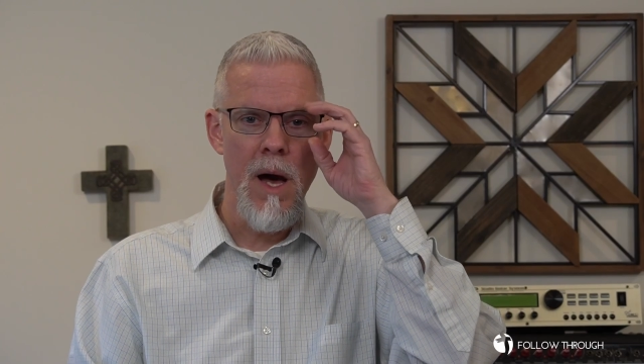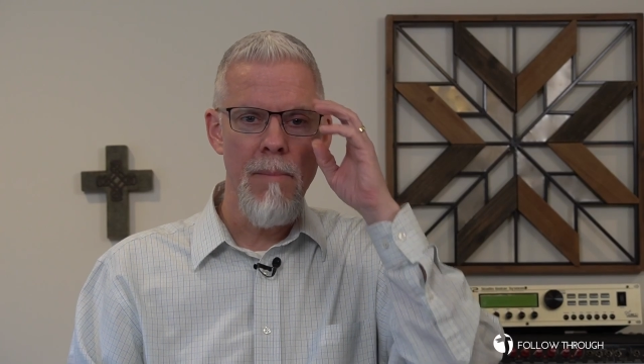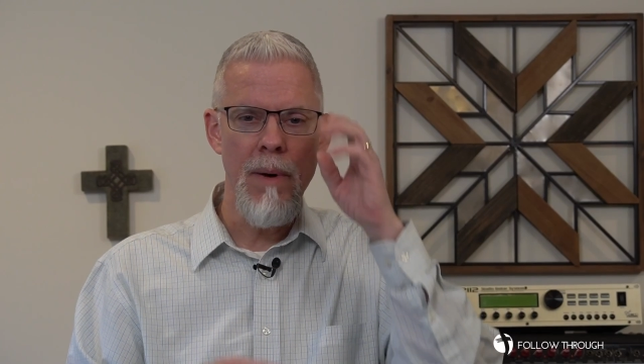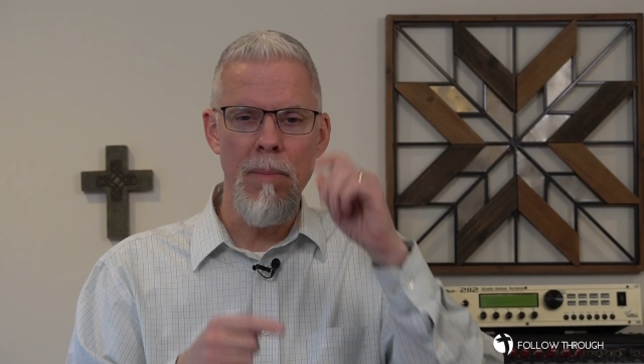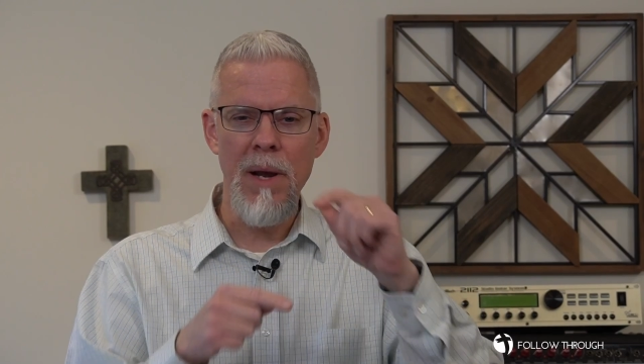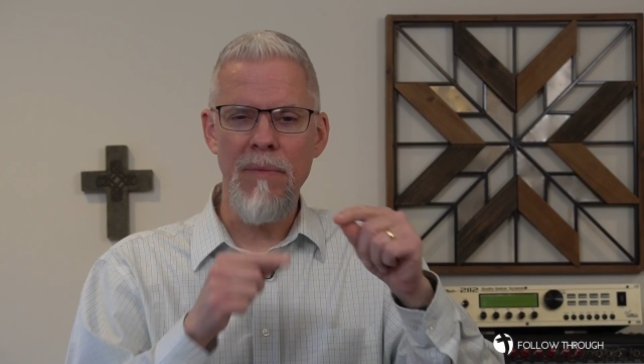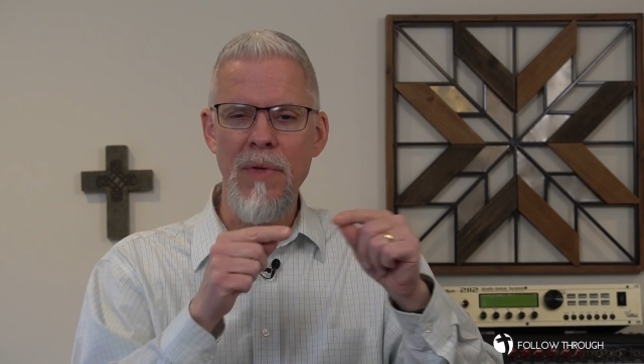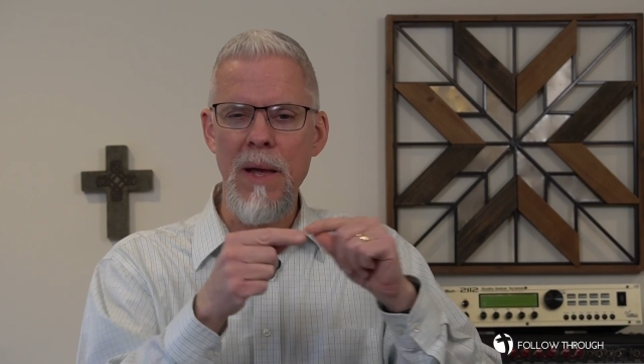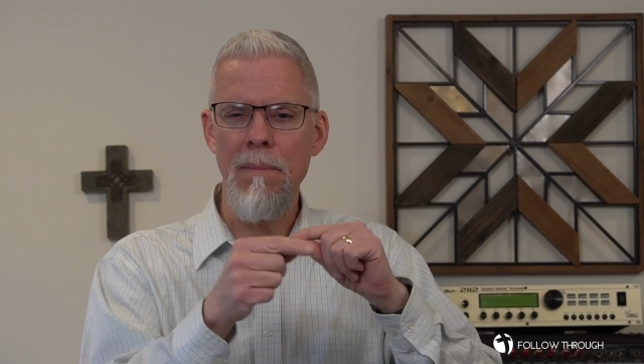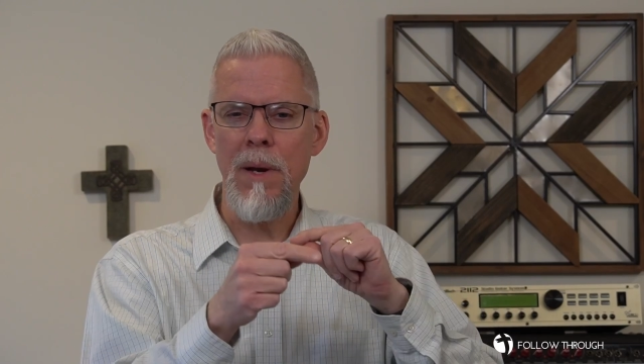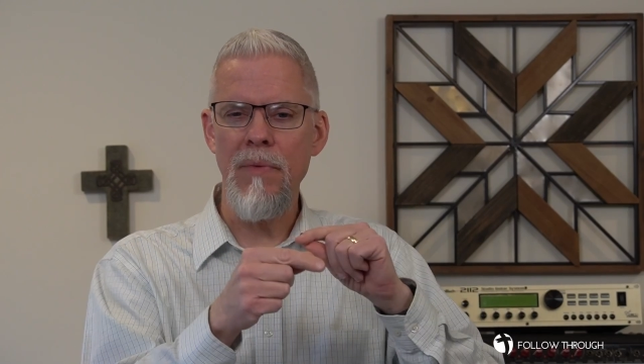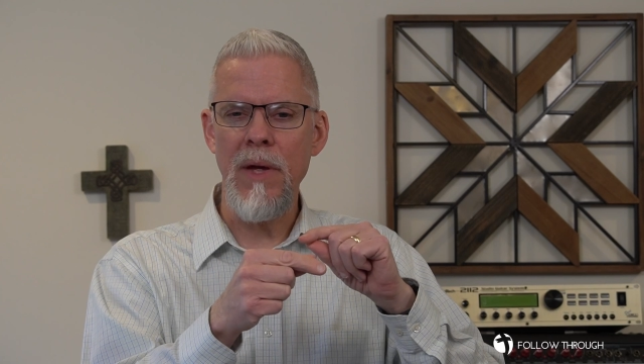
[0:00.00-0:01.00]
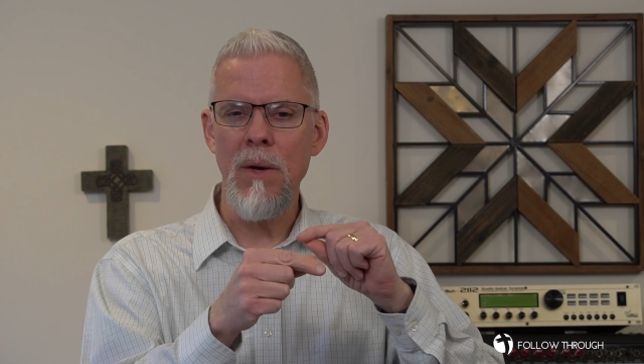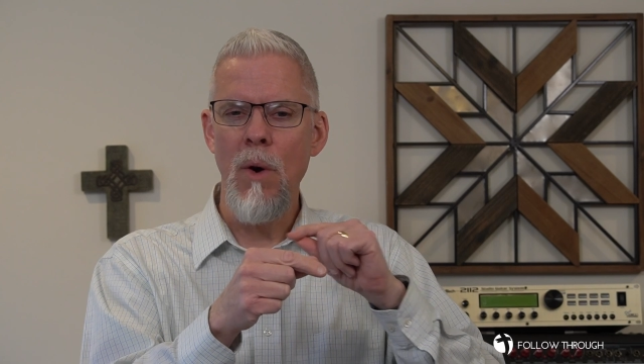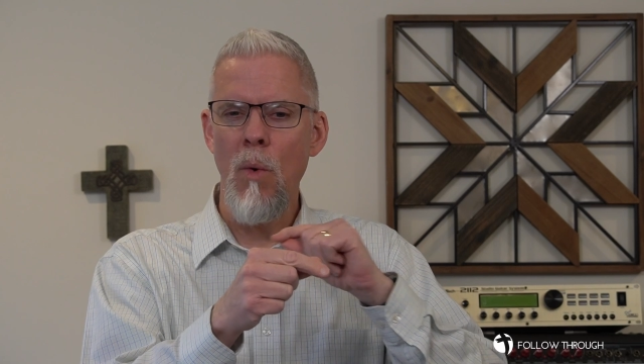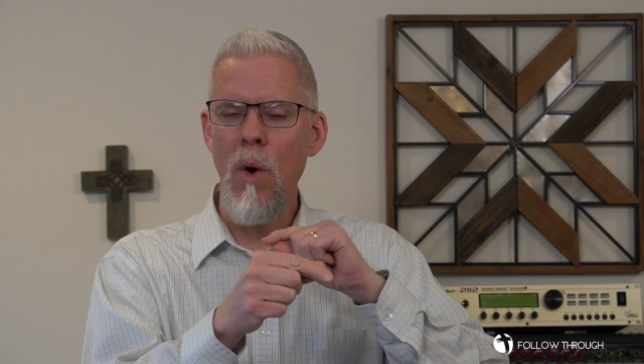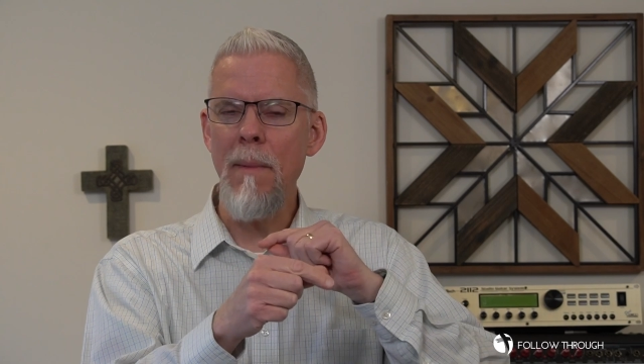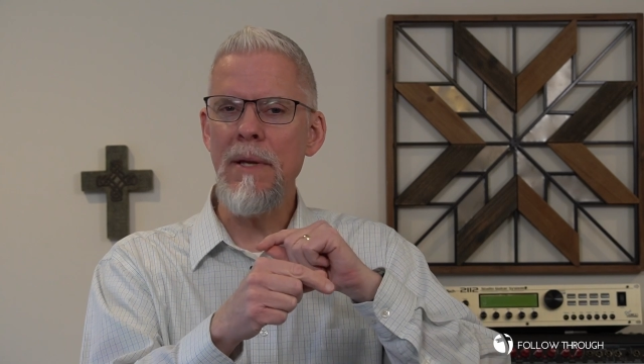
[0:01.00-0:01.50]
But, but, if they, but if they
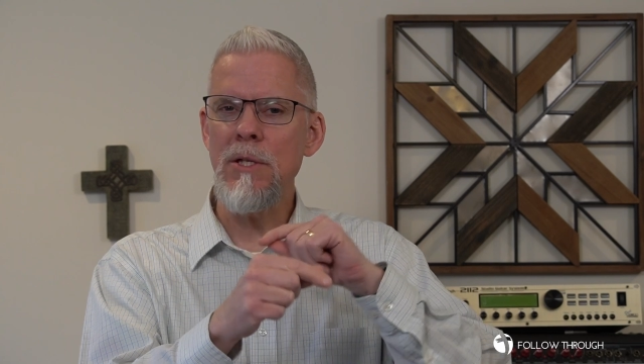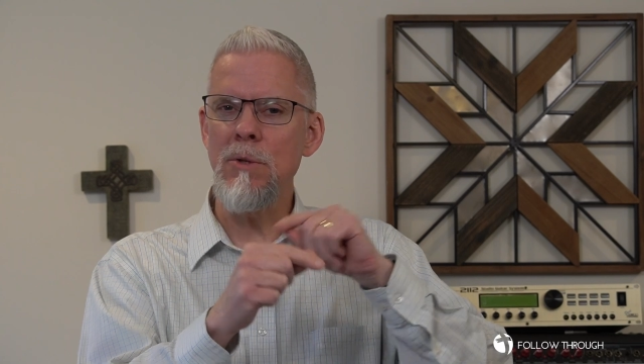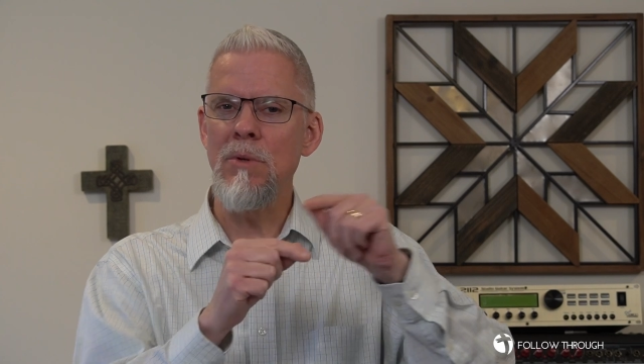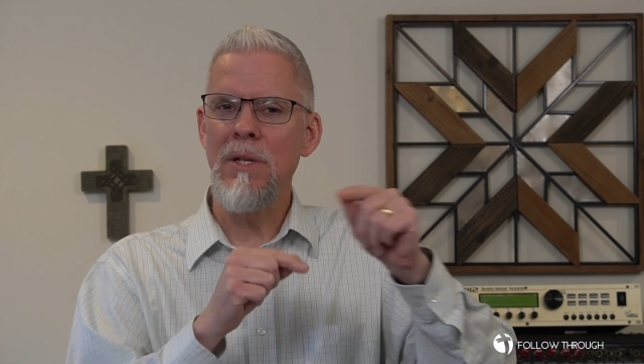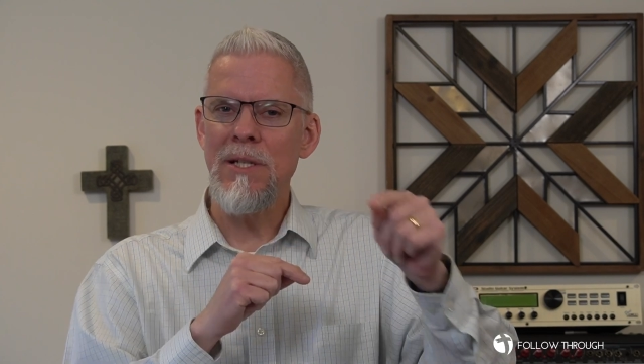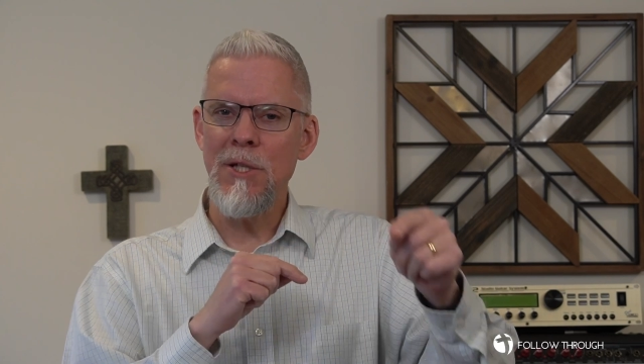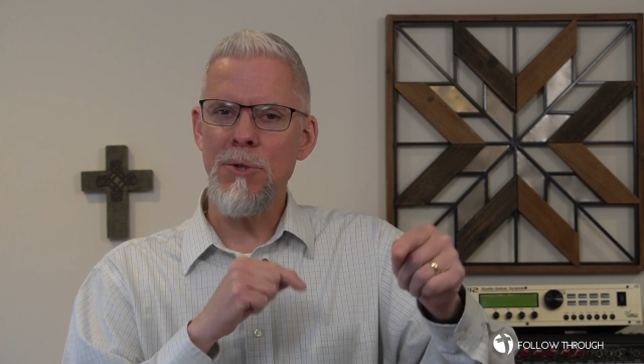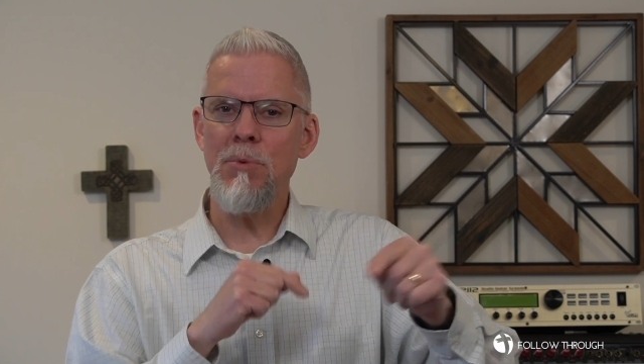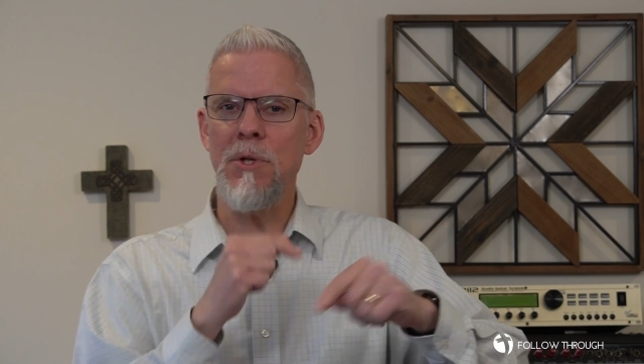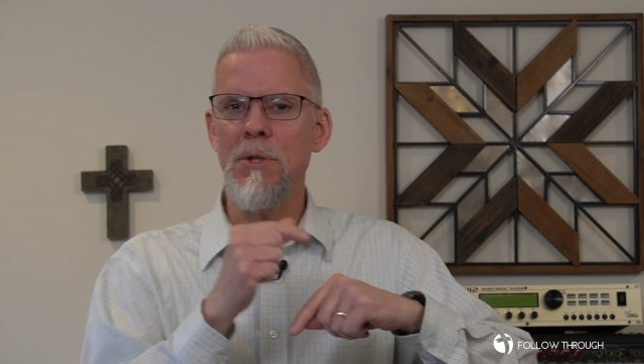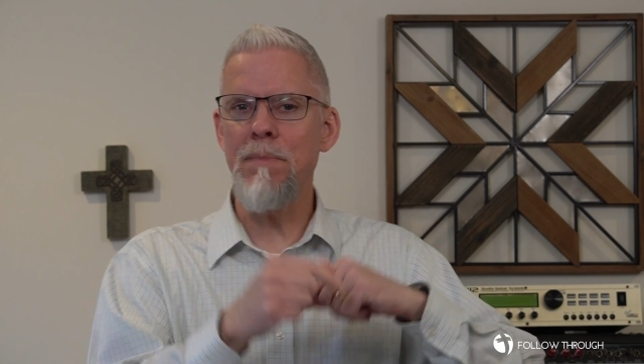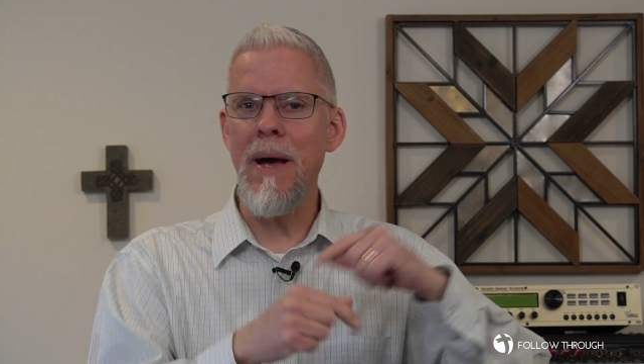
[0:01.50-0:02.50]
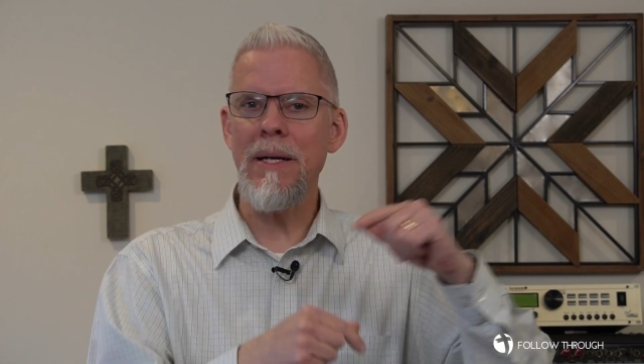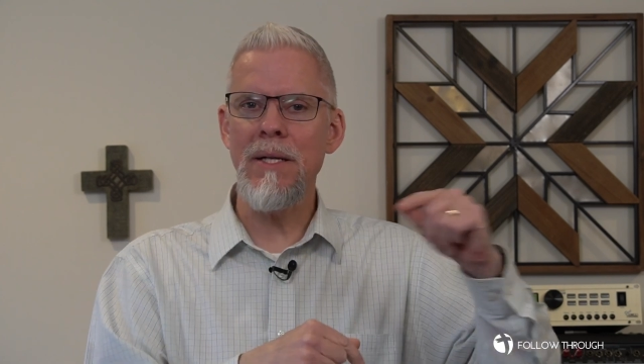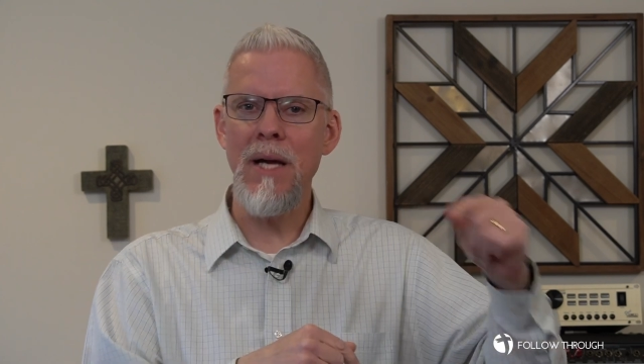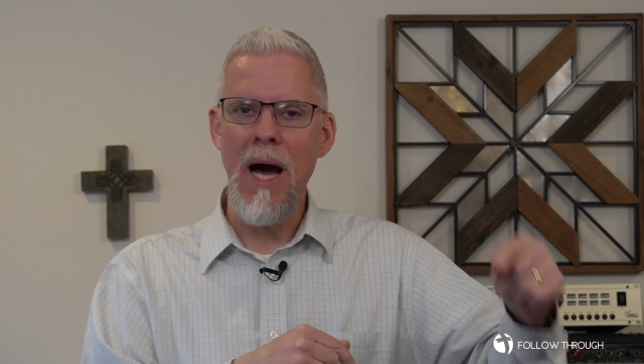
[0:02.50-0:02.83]
want me to disrespect